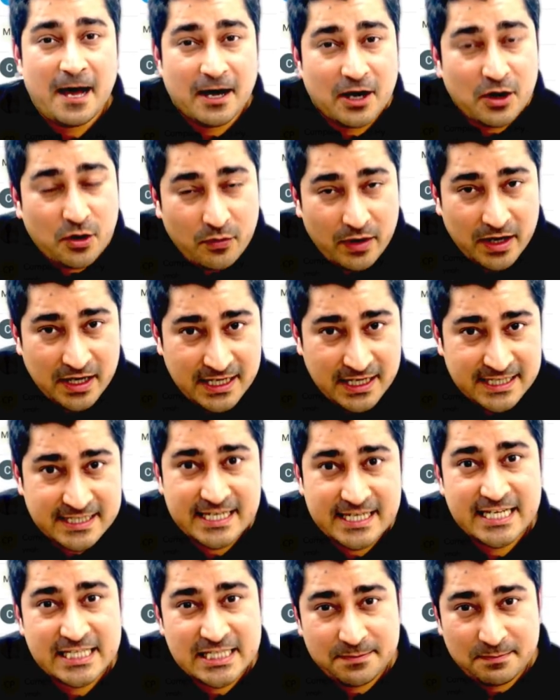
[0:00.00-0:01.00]
queries
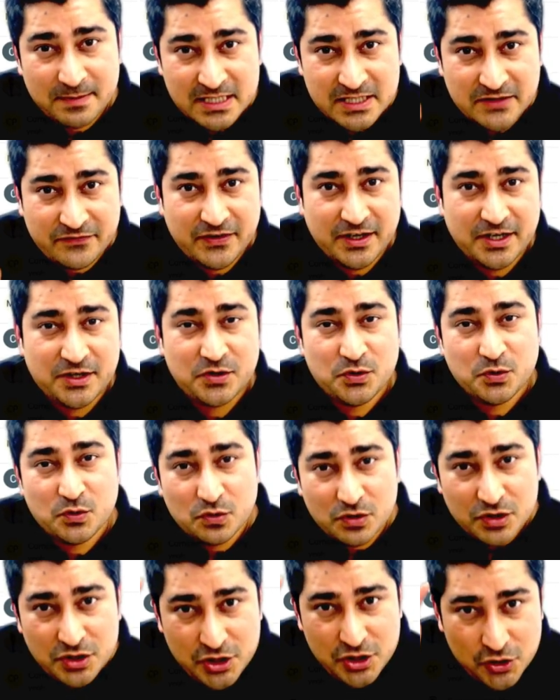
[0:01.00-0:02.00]
specific to
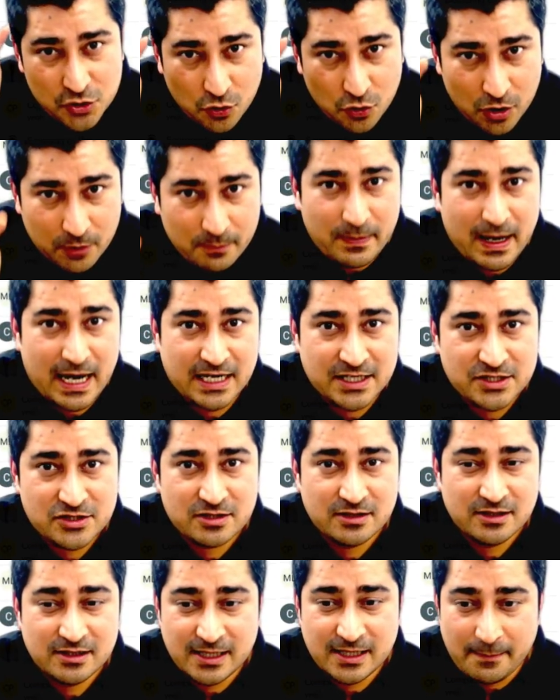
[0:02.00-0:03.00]
your batch,
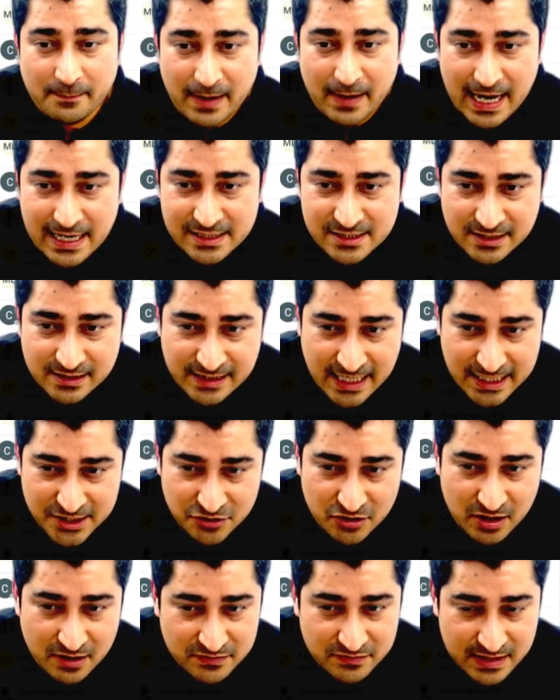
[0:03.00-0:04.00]
the batch that you
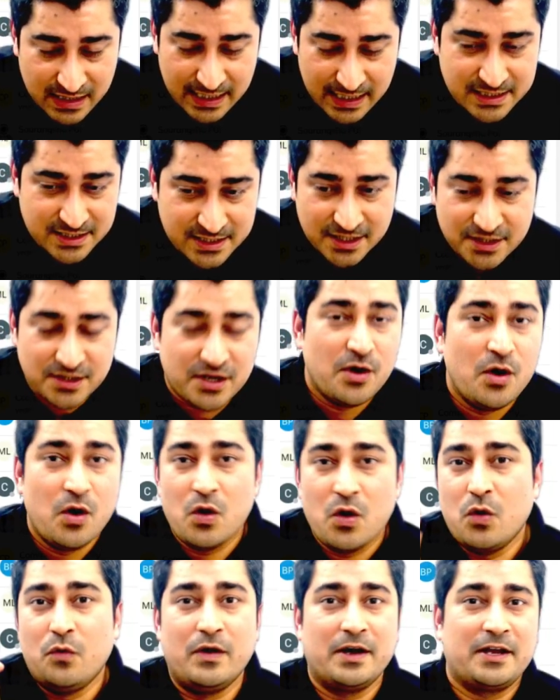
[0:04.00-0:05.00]
have selected
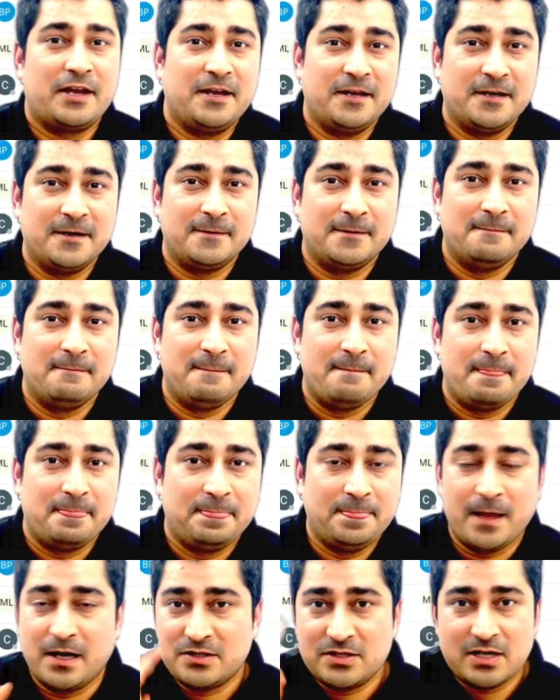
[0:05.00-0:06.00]
over here,
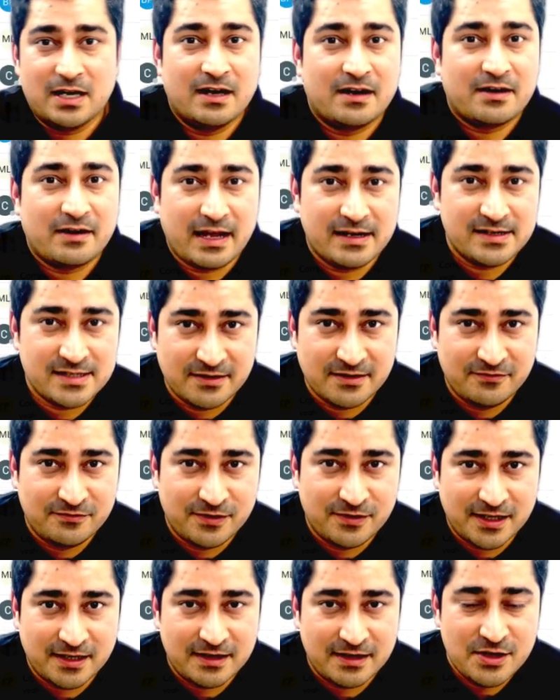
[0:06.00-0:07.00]
not a random
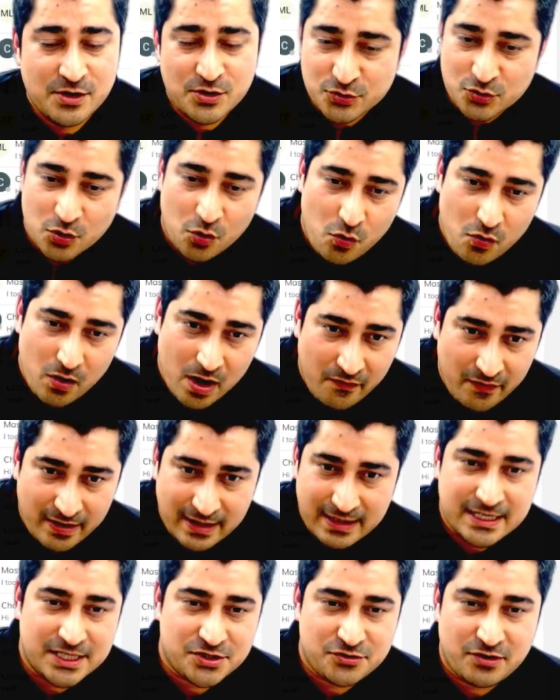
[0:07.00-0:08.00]
one. So whoever
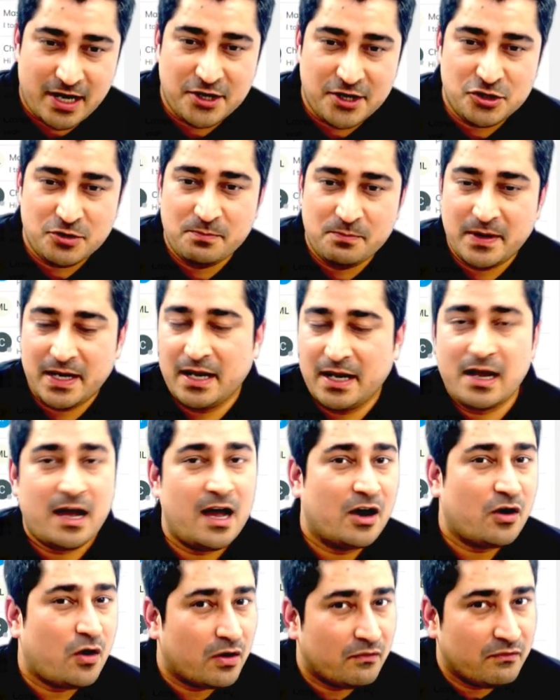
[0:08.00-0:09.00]
is trying to break a
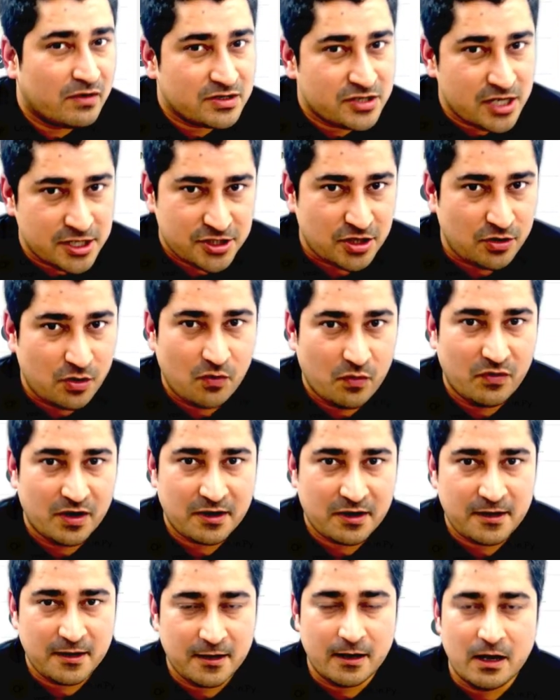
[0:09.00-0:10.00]
conversation over
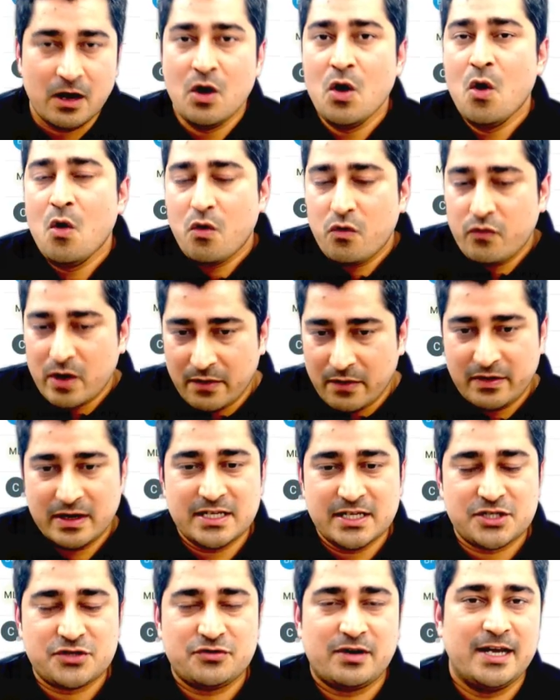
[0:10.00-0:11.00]
here, whoever is
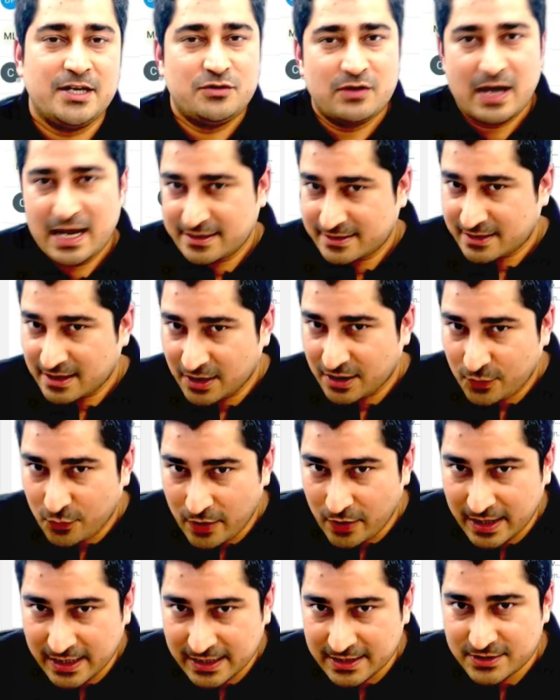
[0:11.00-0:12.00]
trying to ask a
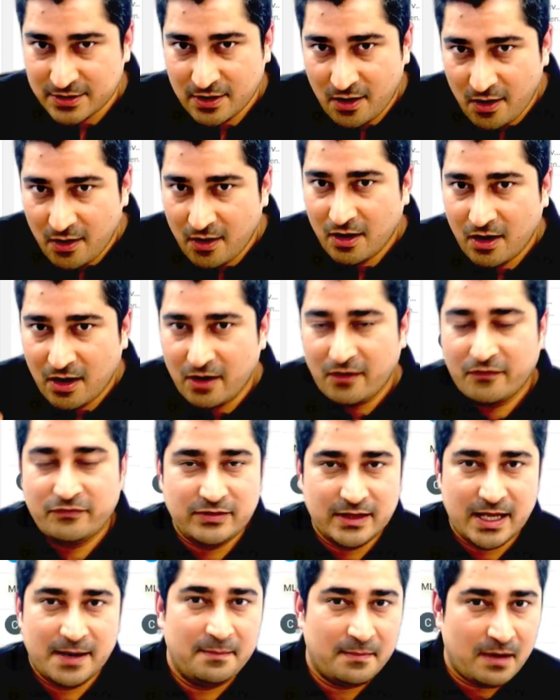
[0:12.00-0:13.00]
queries, all of
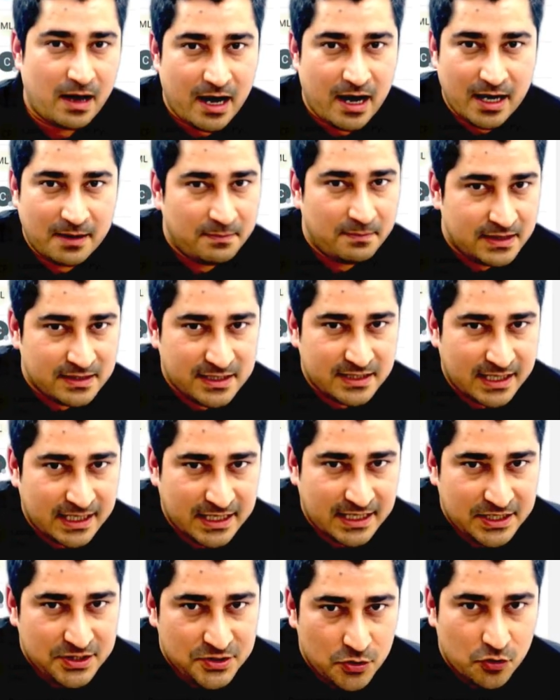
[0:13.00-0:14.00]
them are basically
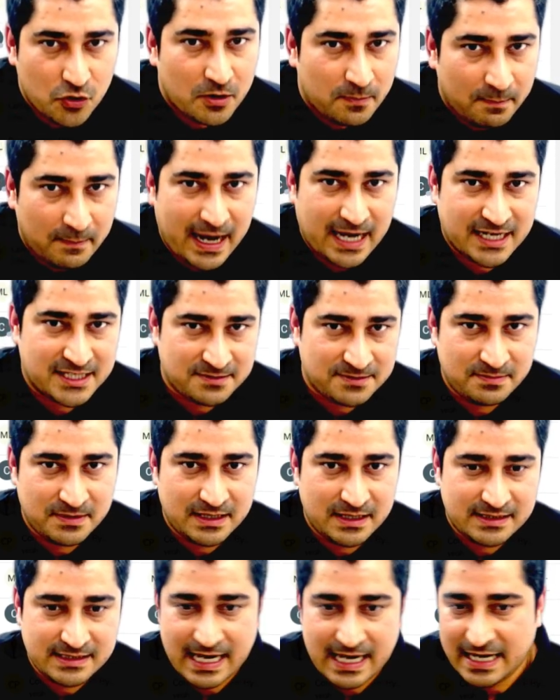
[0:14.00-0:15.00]
your
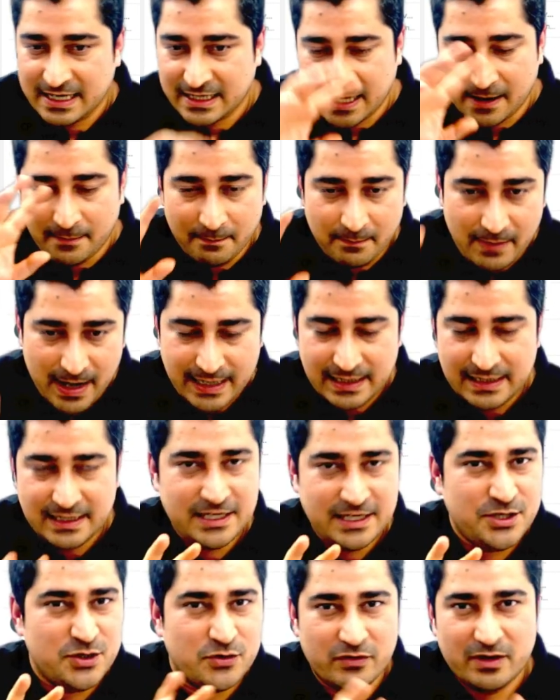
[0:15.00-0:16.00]
batchmates, and combinedly
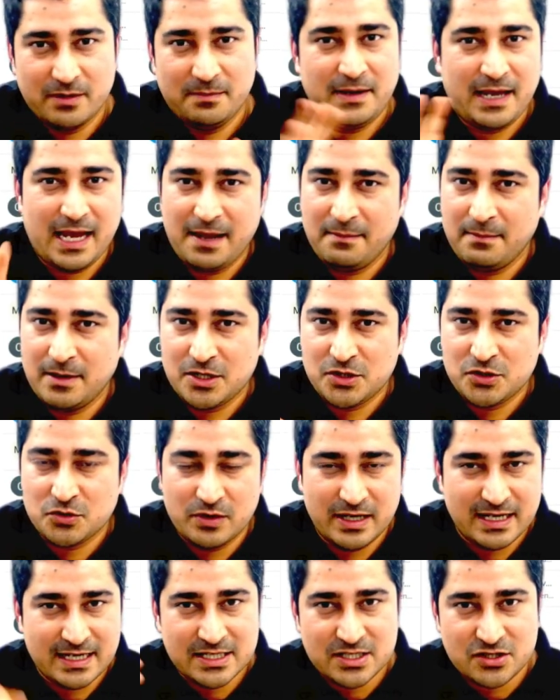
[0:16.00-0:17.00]
you will be able to
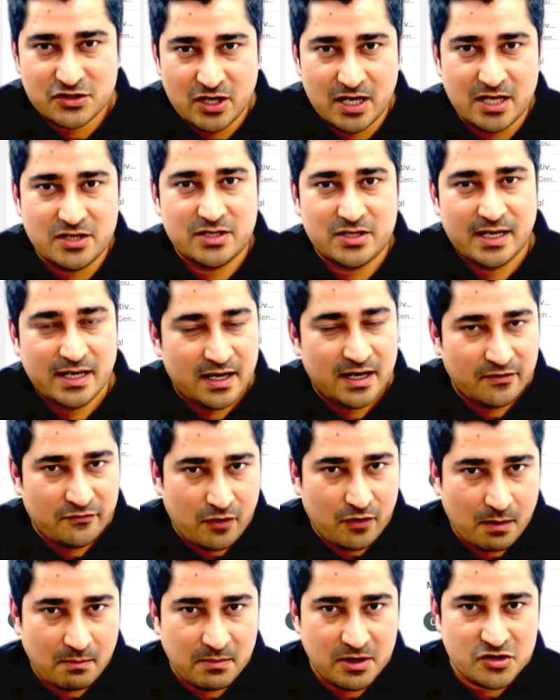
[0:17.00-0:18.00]
exchange an
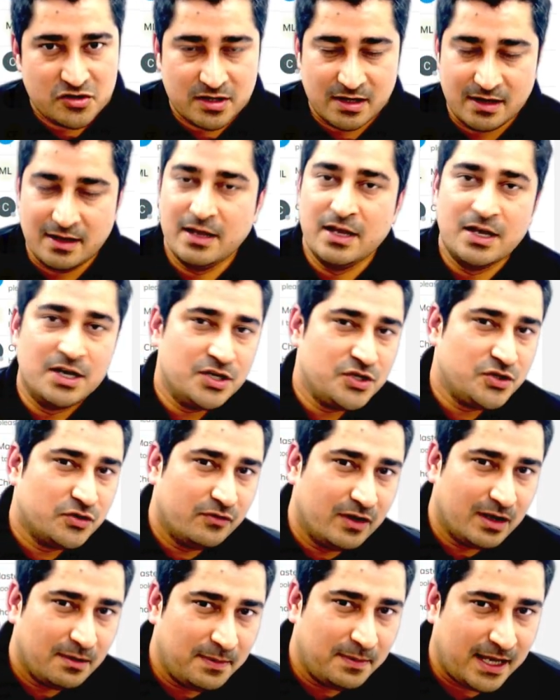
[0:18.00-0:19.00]
information, you
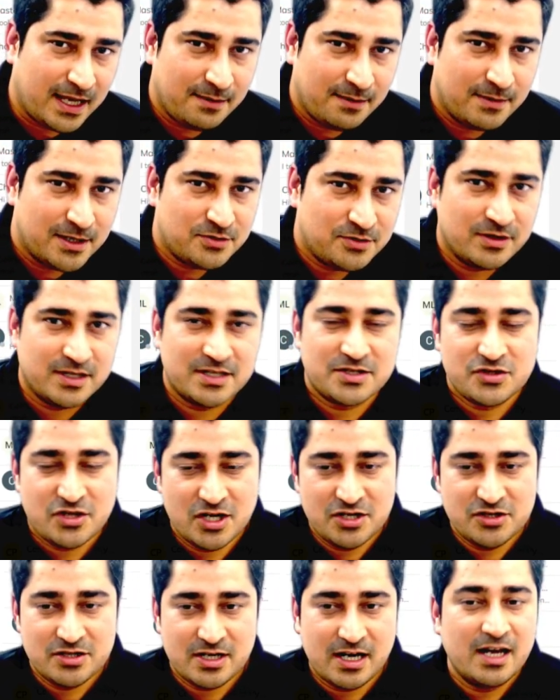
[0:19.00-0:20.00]
will be able to
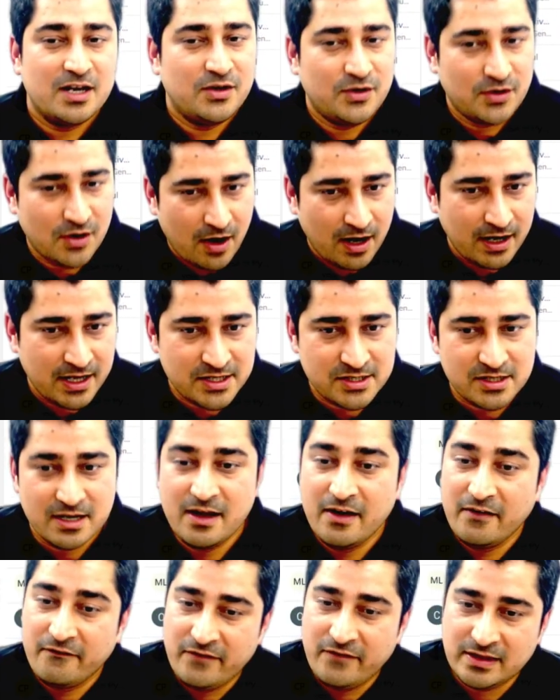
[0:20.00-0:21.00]
exchange a knowledge
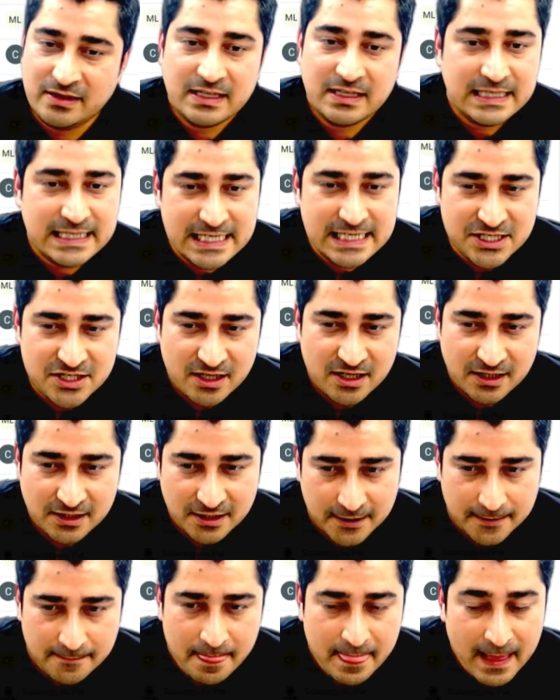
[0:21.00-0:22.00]
with each other.
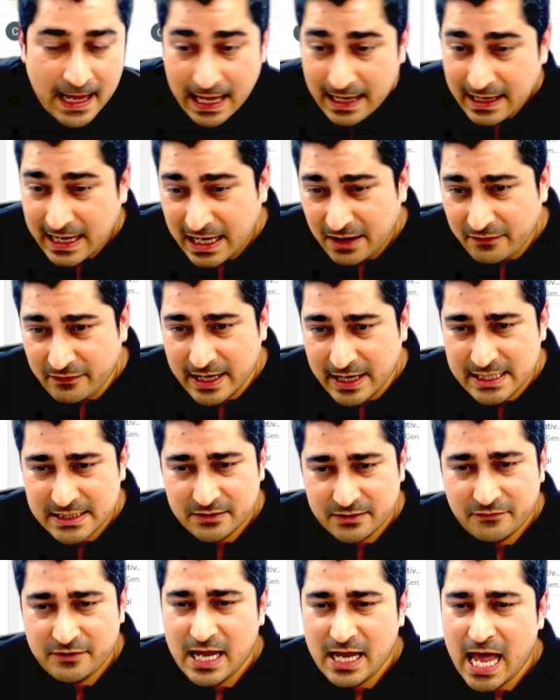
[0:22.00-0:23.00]
Likewise,
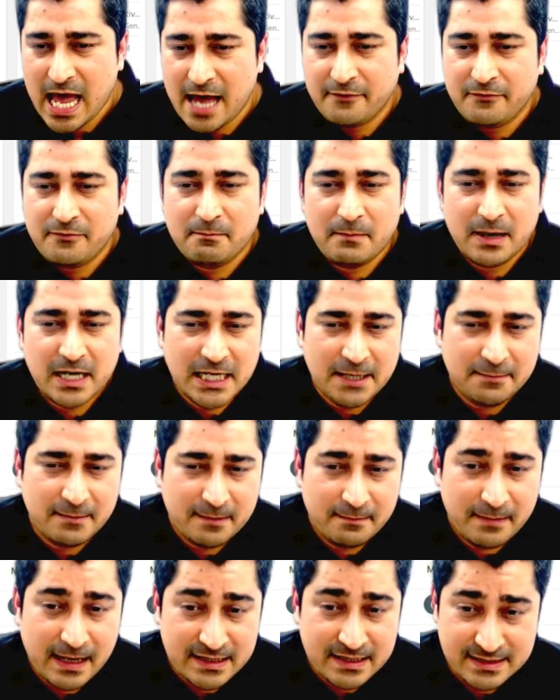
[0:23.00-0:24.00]
we have multiple
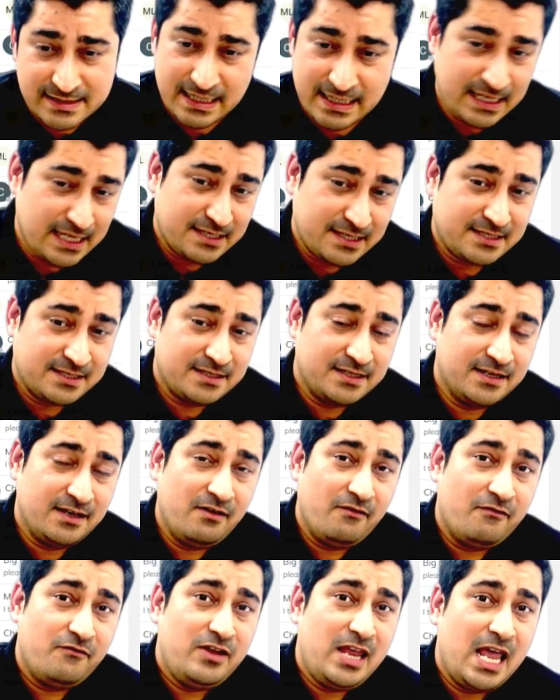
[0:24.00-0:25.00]
batches, and yes,
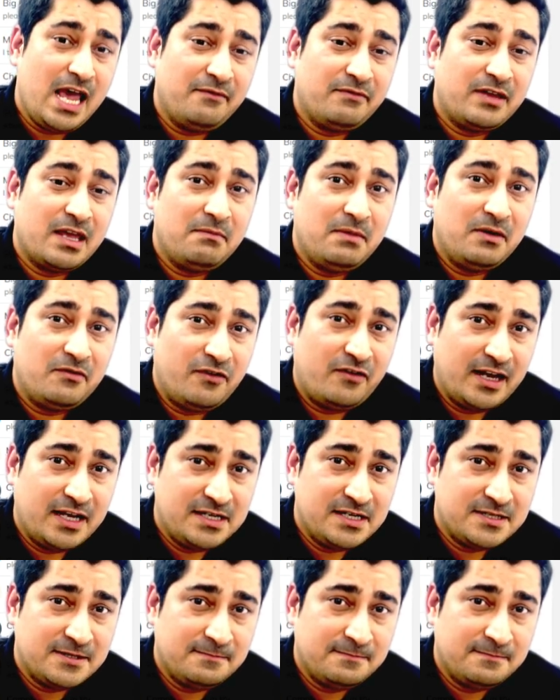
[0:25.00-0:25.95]
we have gamified.